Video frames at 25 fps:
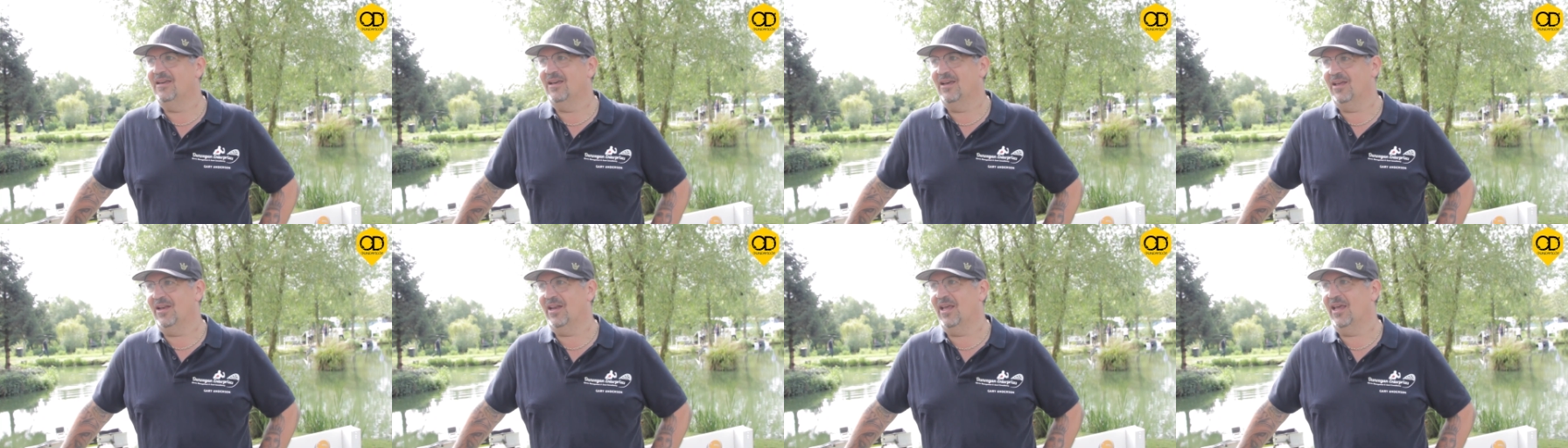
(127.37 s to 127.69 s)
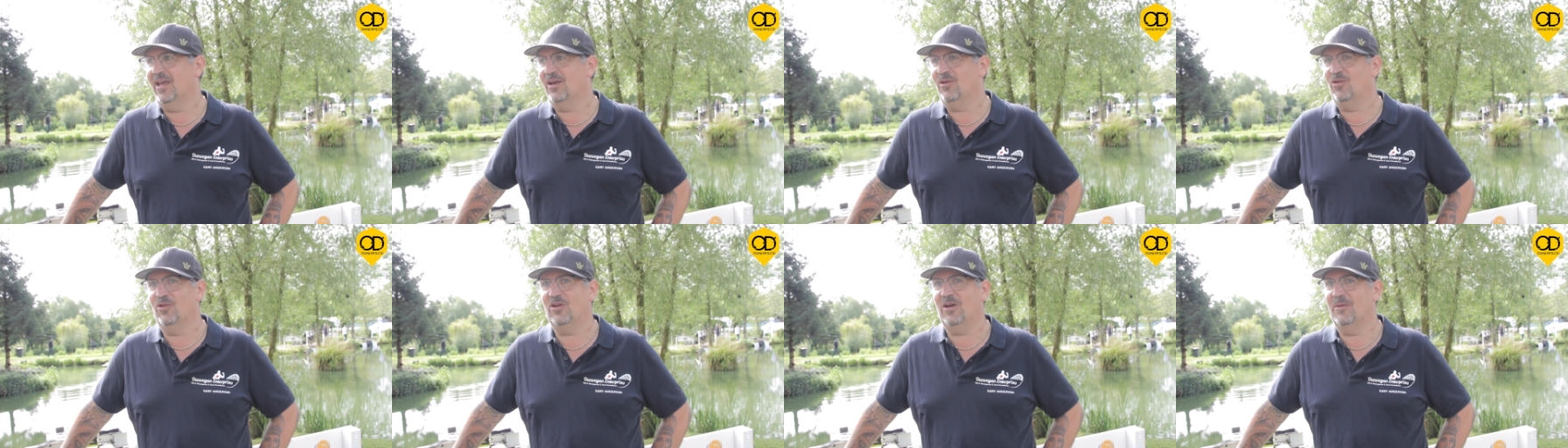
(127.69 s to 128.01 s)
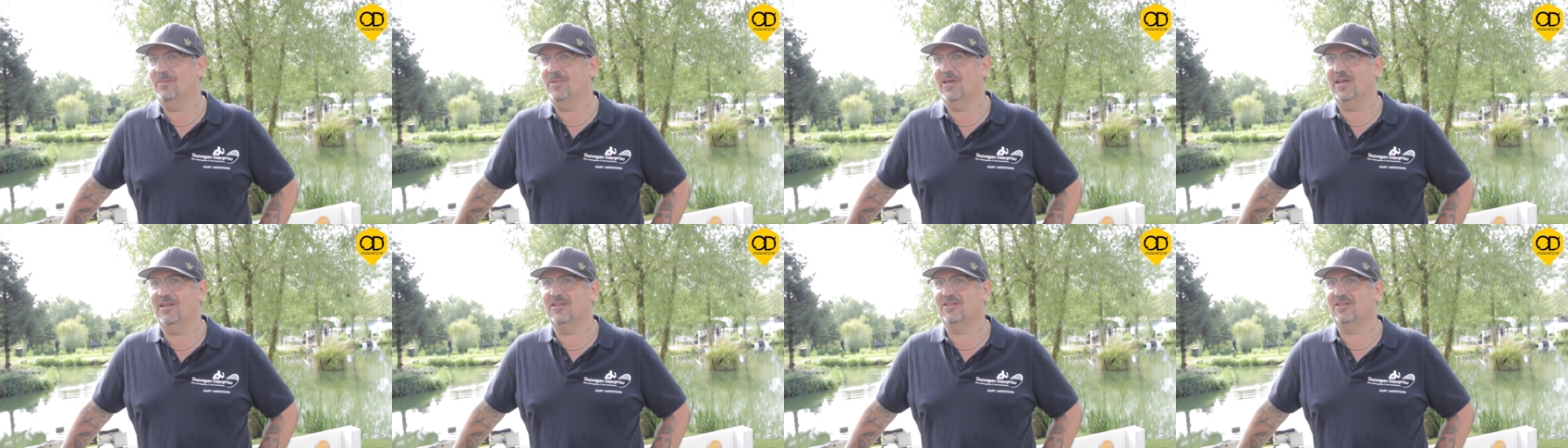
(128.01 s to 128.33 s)
And uh, going
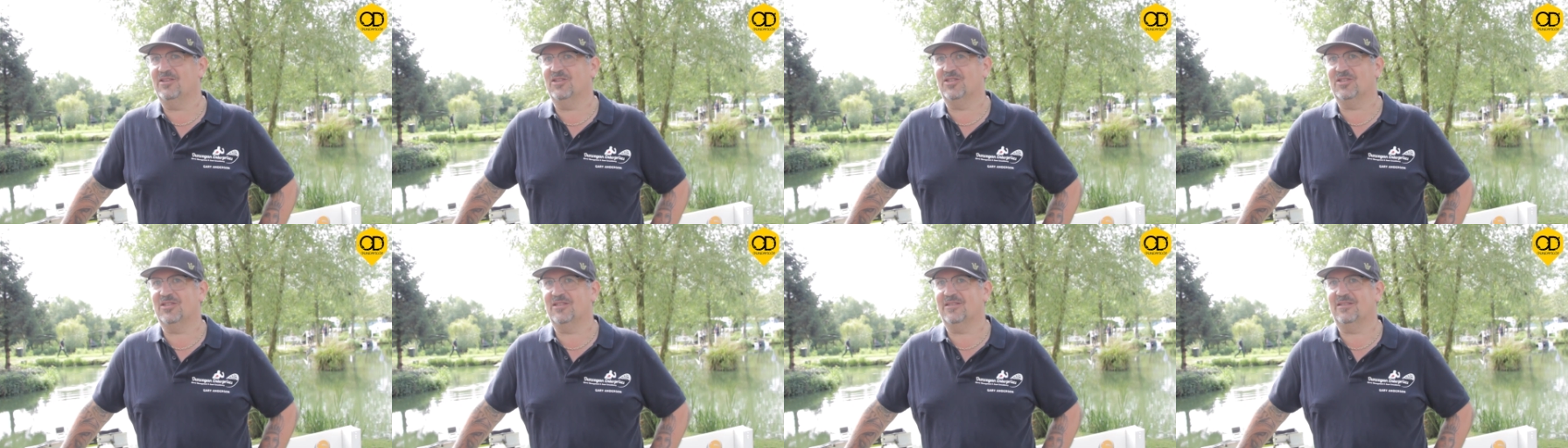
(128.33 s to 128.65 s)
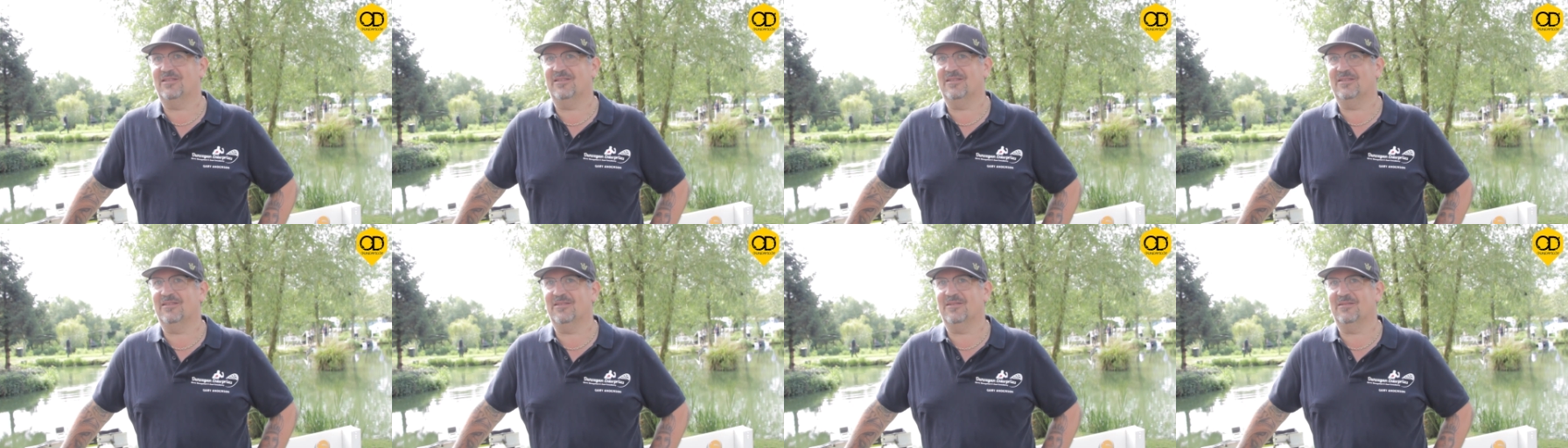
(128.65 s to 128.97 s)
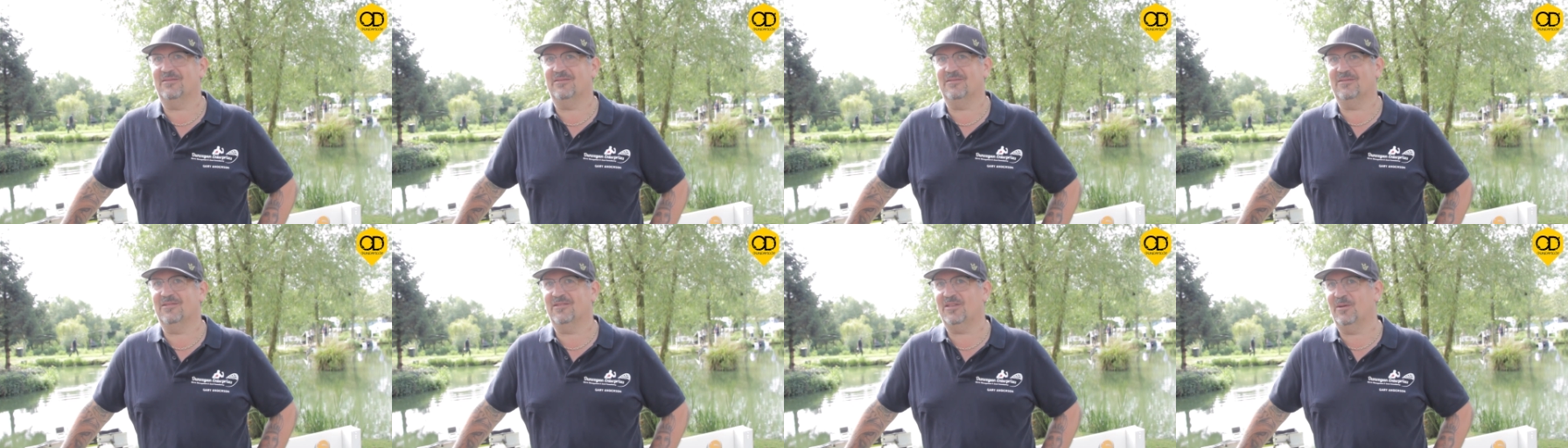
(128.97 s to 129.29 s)
up there, just
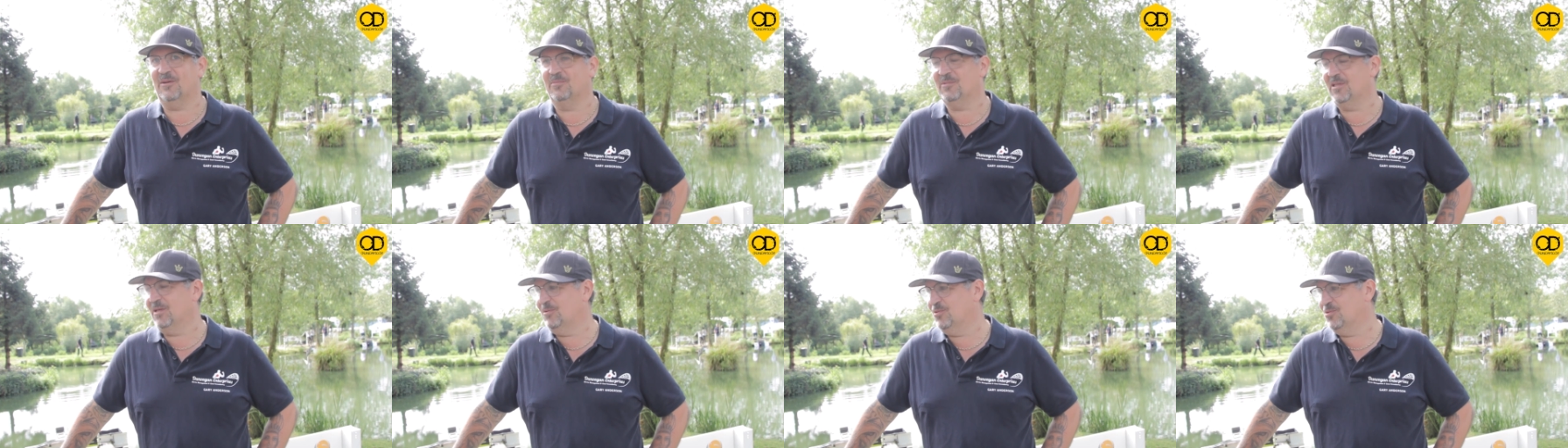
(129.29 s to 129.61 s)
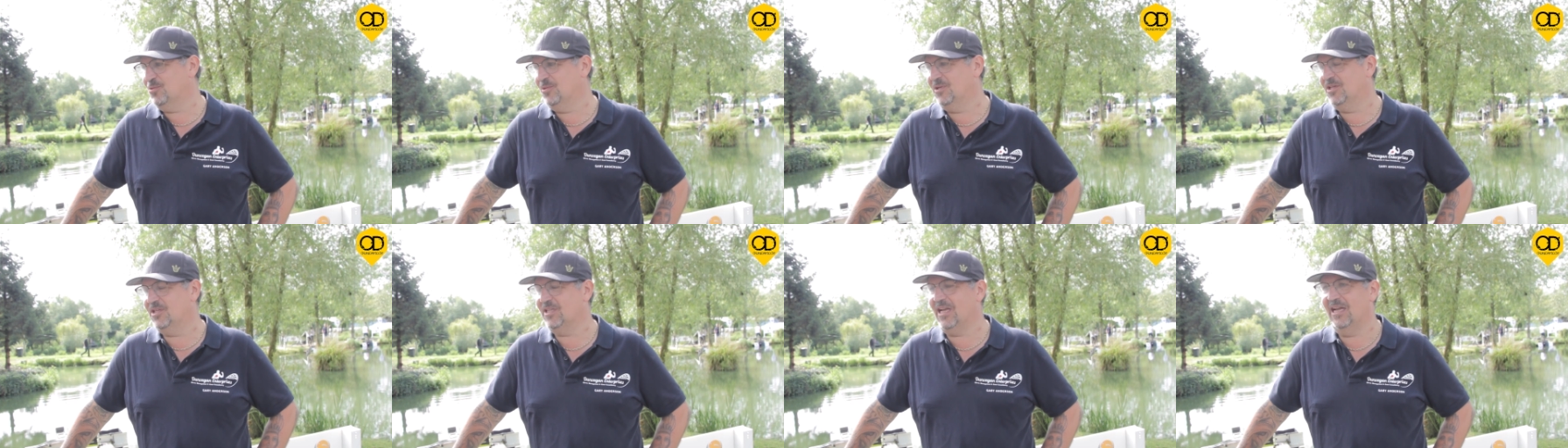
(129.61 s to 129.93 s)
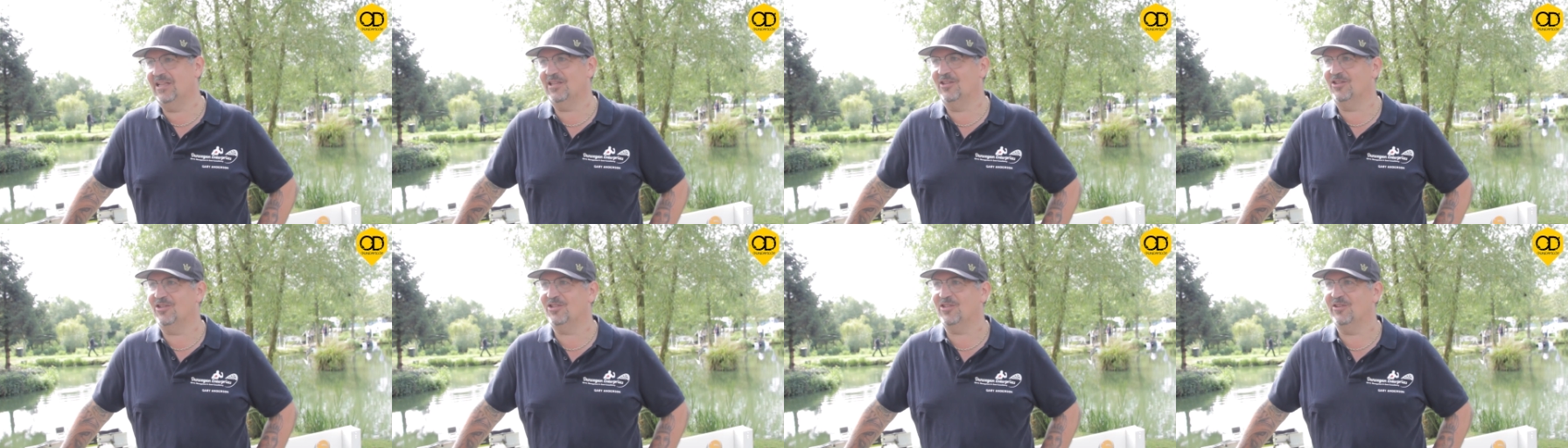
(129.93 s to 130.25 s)
sometimes when you
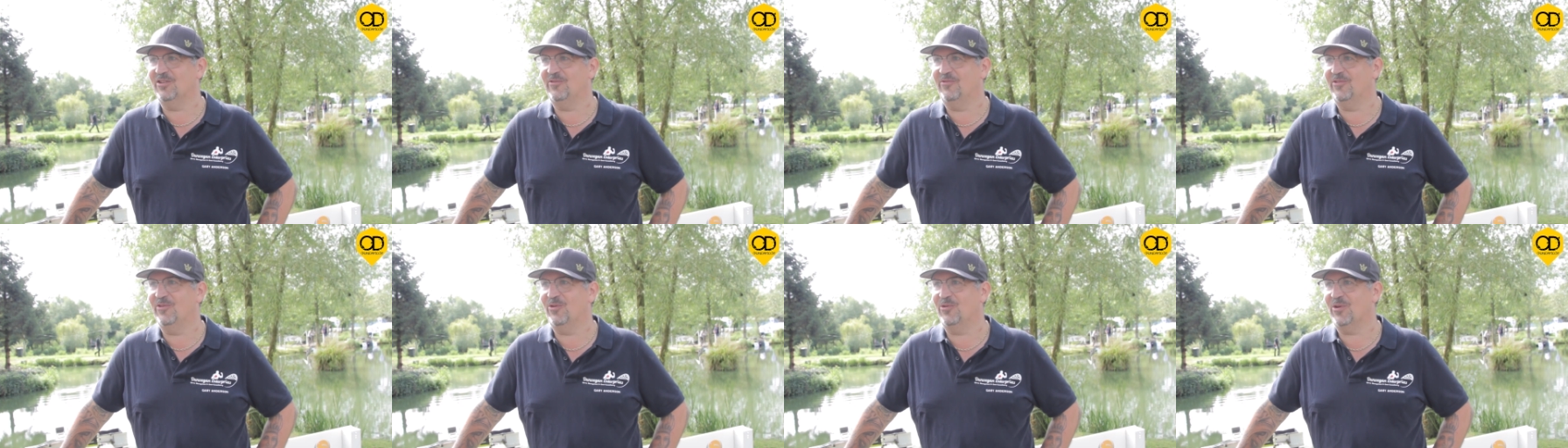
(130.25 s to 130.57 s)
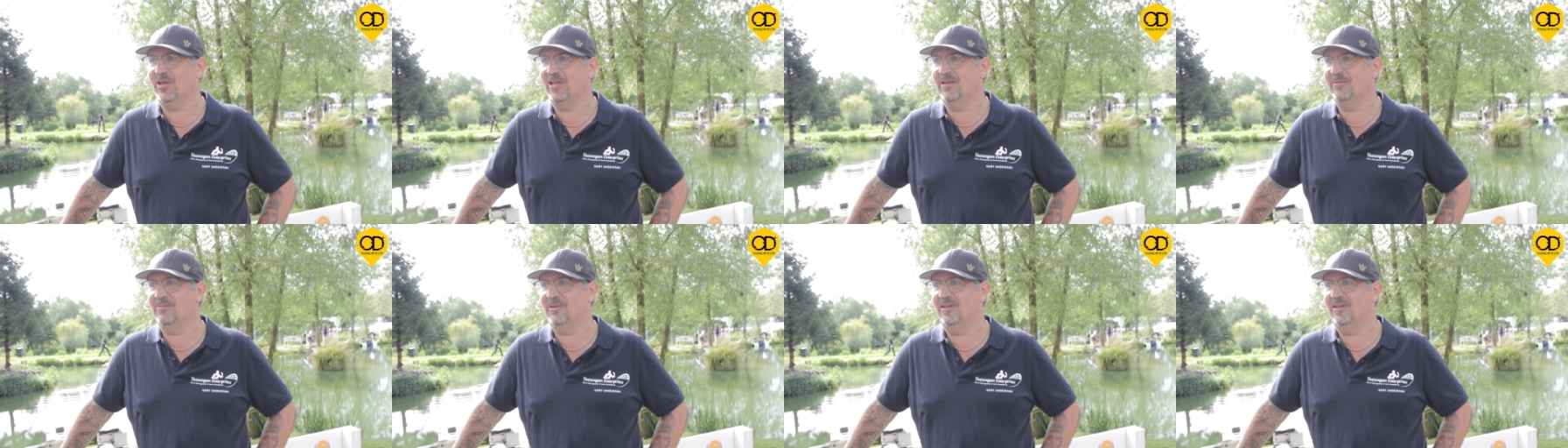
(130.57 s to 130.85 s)
stand, it doesn't feel right.